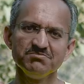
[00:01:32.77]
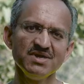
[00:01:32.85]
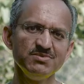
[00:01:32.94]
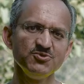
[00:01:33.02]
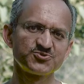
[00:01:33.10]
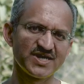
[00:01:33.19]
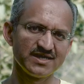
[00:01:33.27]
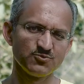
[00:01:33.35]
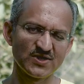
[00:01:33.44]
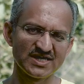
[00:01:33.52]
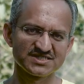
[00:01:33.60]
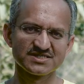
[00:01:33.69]
Maybe you tried
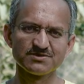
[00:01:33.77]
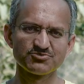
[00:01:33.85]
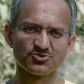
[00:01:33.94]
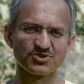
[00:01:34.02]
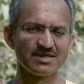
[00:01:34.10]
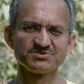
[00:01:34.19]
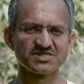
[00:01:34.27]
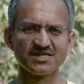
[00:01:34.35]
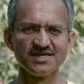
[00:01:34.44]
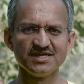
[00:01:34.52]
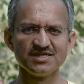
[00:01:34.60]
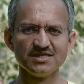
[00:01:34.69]
various other programs
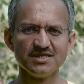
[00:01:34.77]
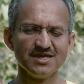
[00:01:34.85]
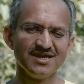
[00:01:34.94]
earlier.